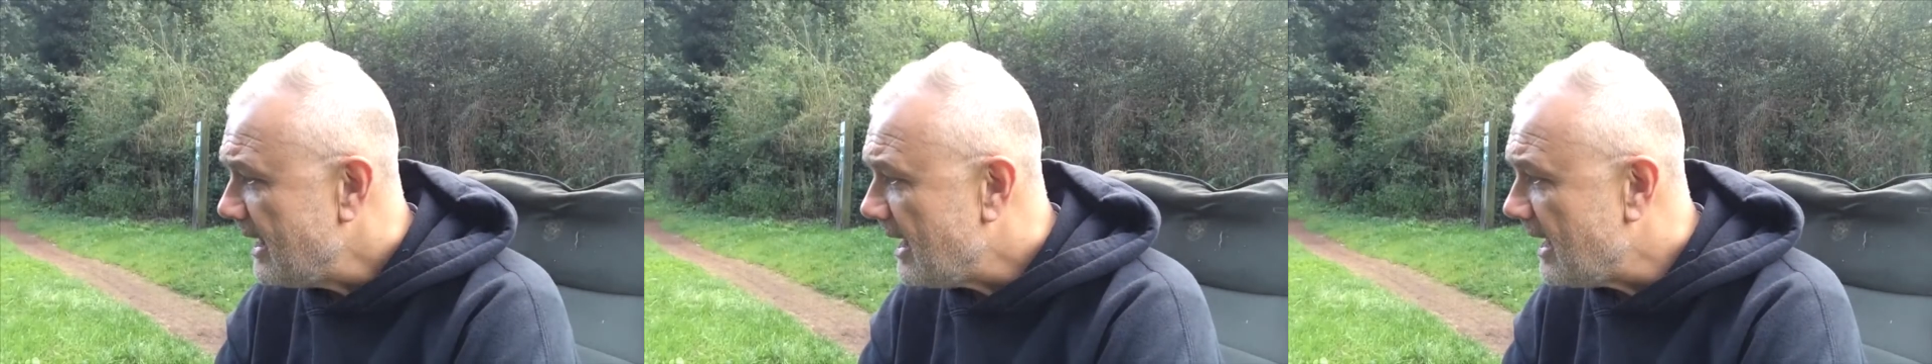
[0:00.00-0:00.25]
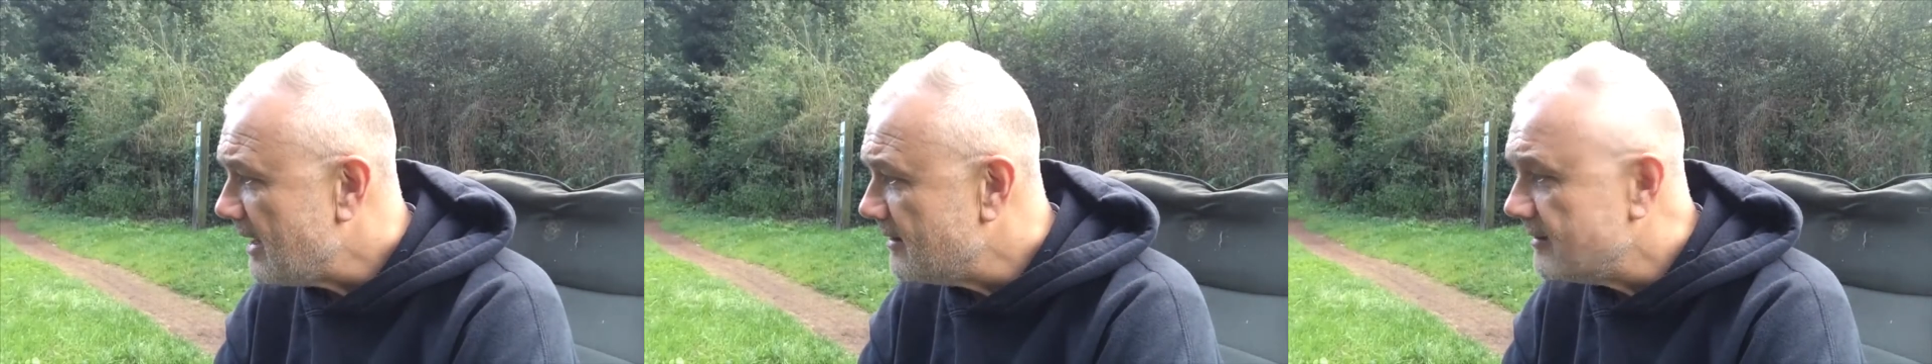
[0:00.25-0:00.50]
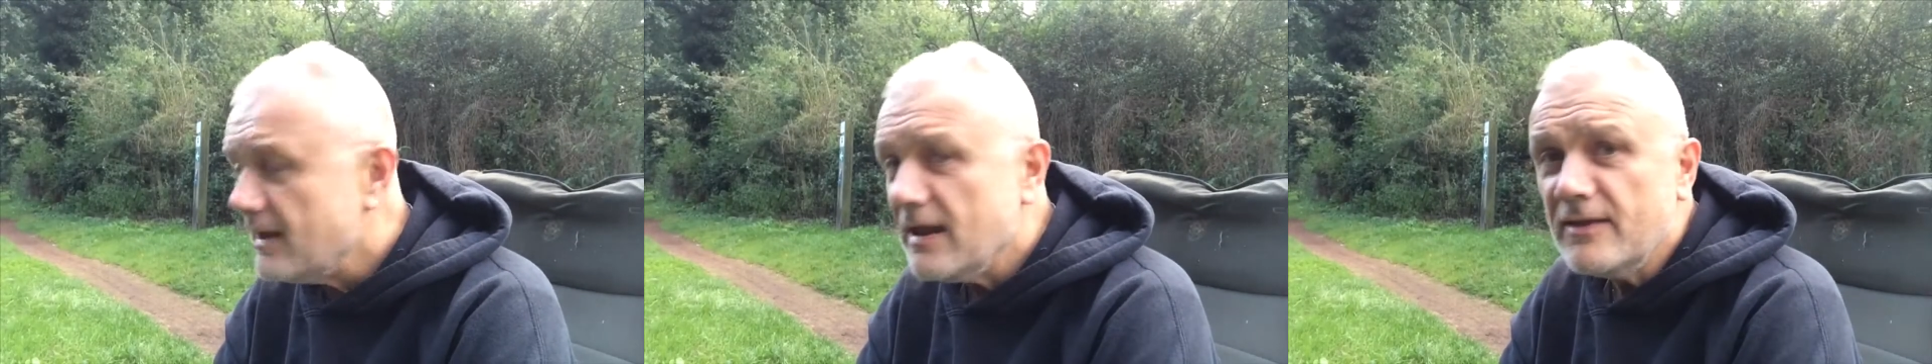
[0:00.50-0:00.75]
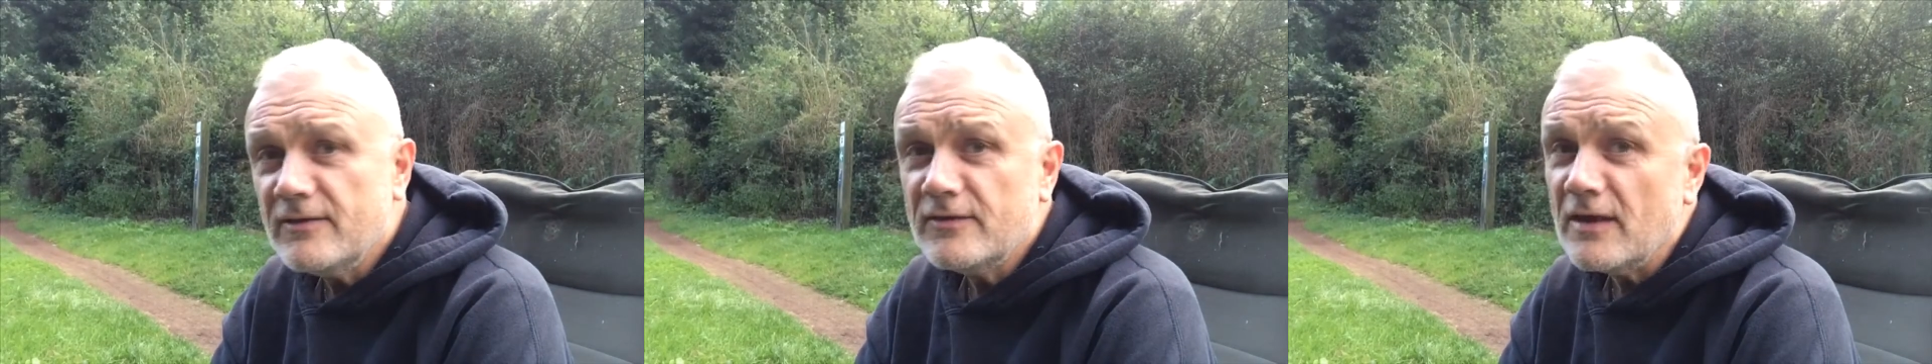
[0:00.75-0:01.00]
and
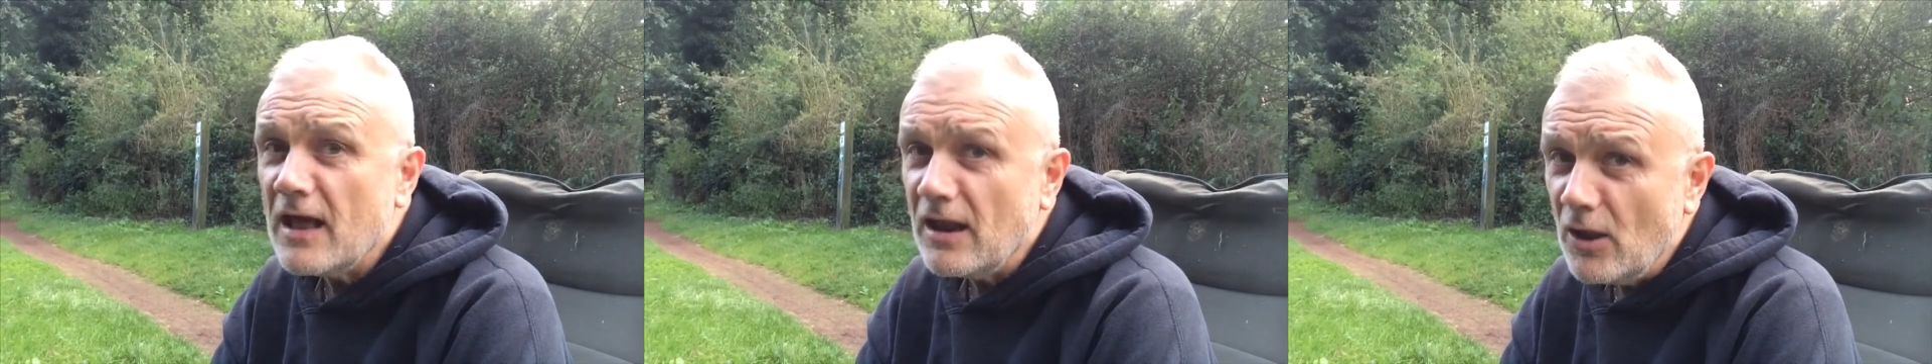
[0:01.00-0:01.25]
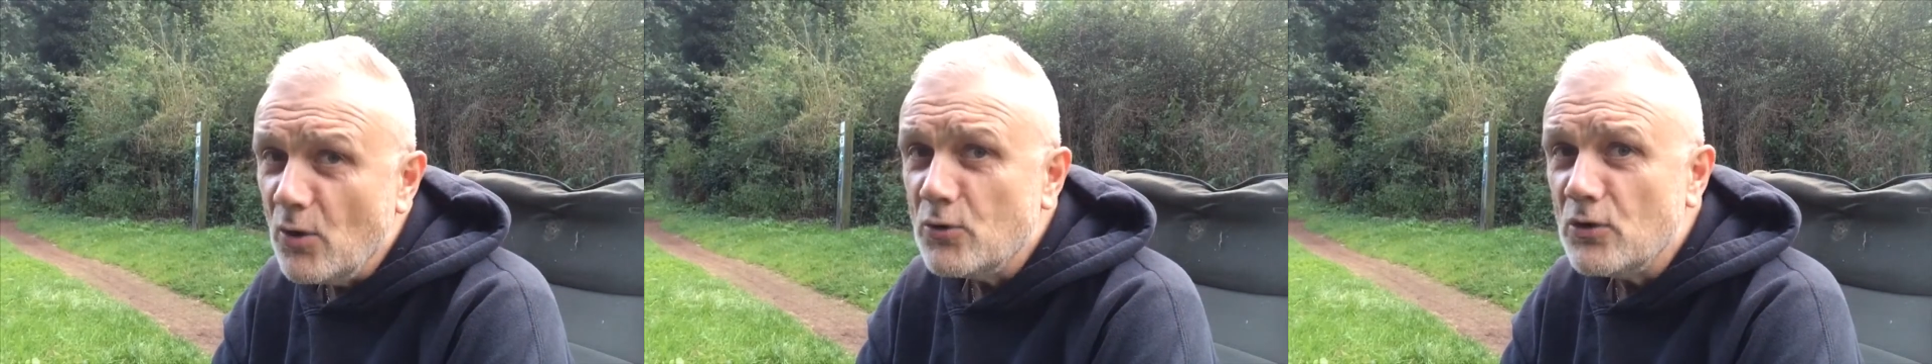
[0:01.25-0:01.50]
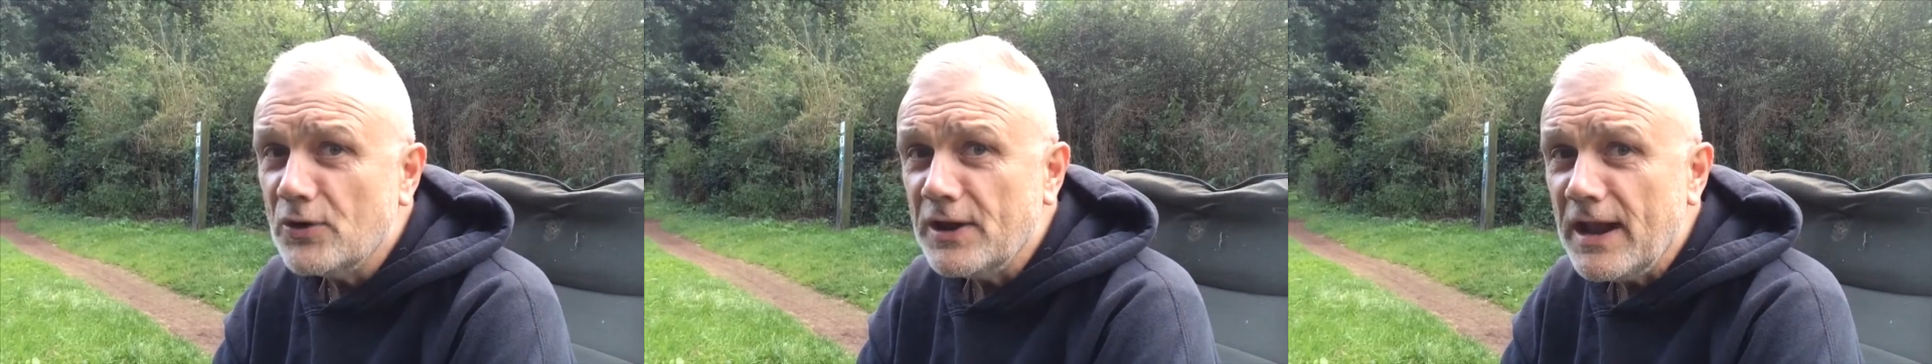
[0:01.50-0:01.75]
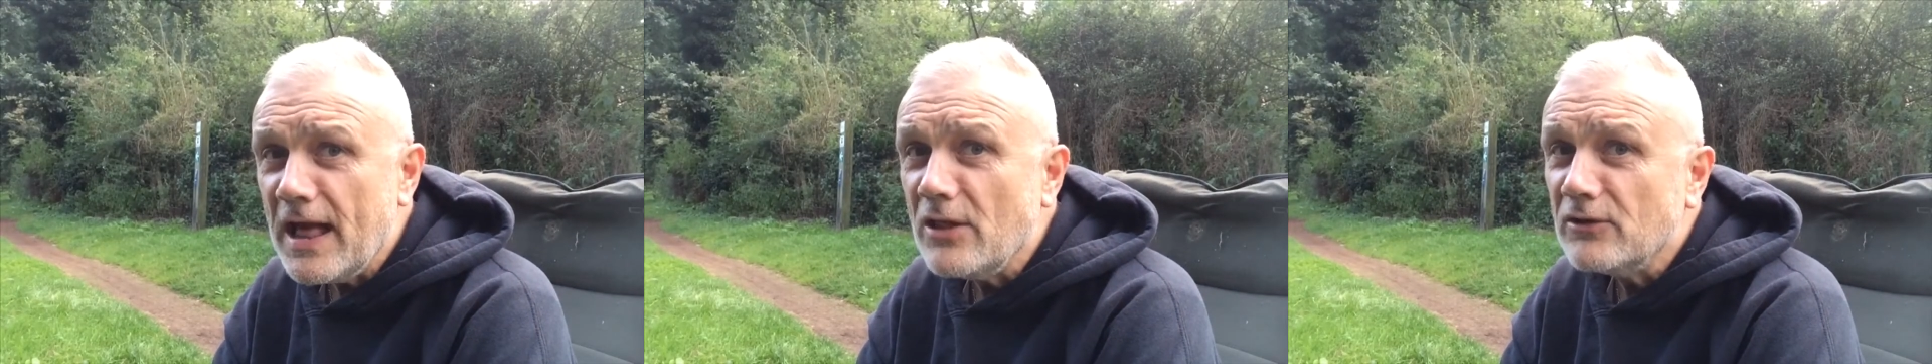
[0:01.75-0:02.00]
it's a local
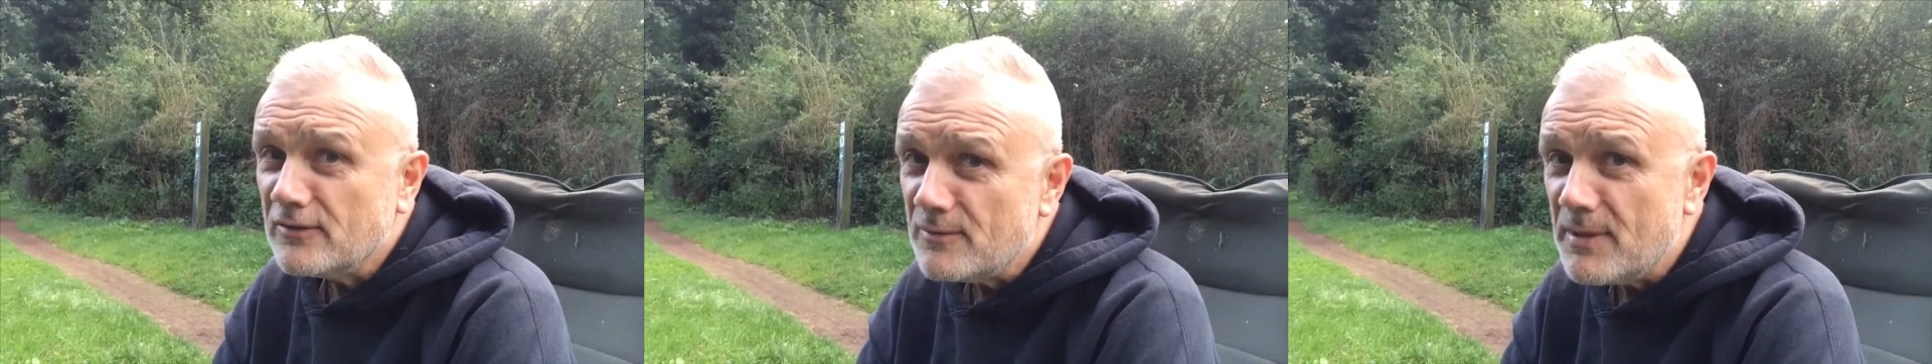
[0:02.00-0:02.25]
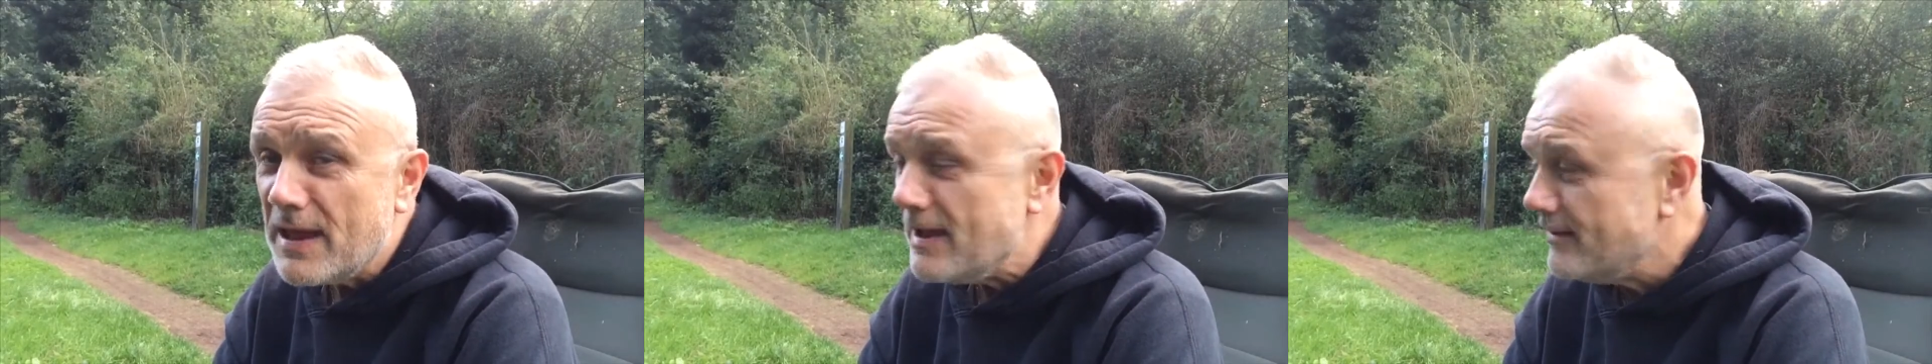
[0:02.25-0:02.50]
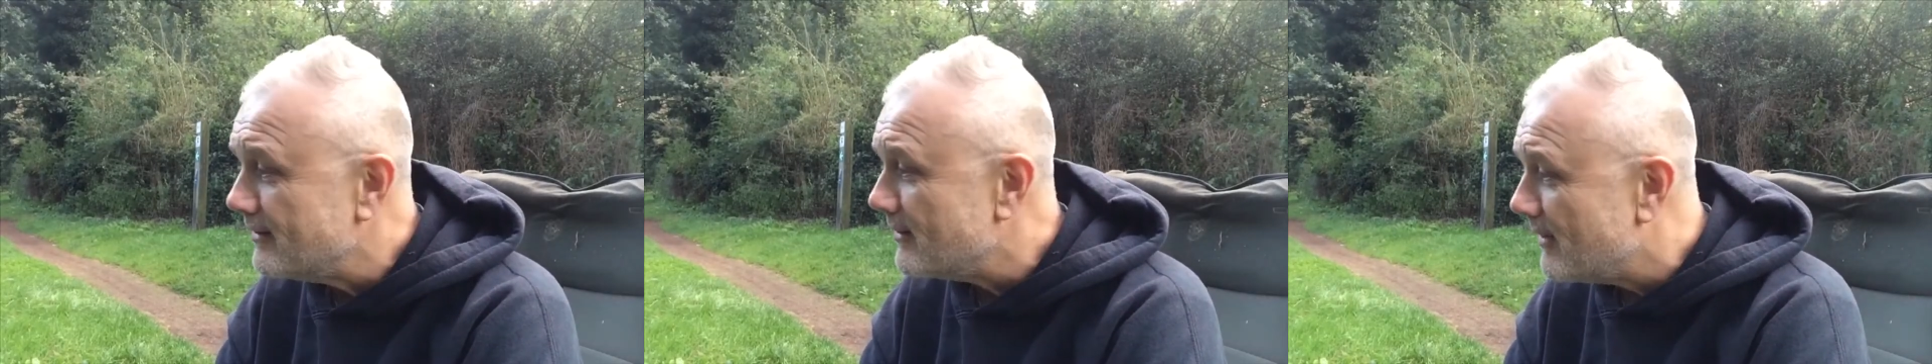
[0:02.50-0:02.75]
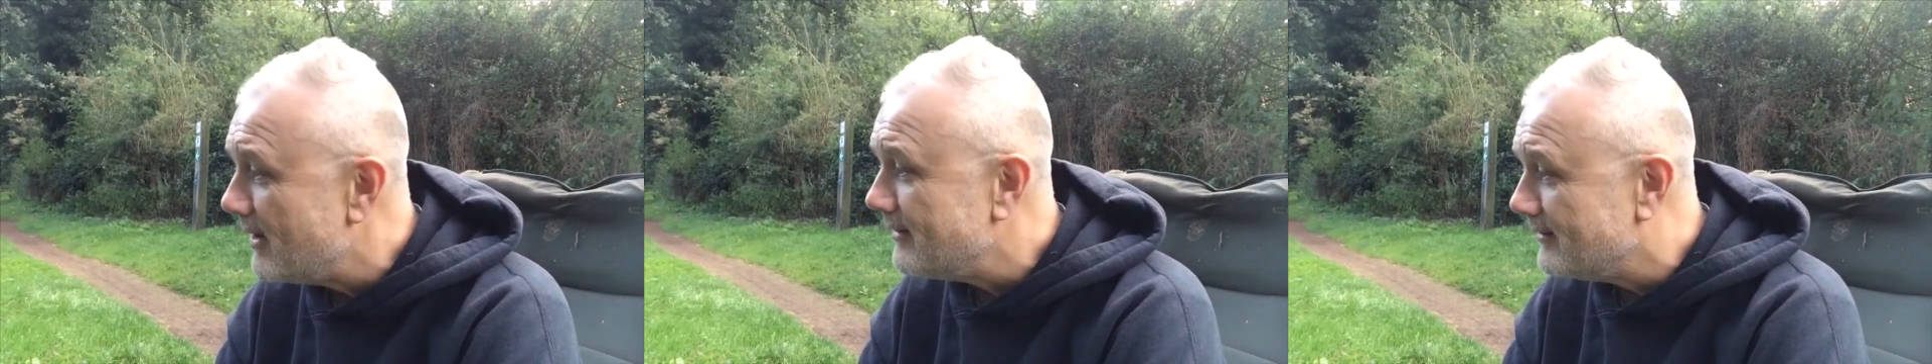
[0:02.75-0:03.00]
canal to me, so I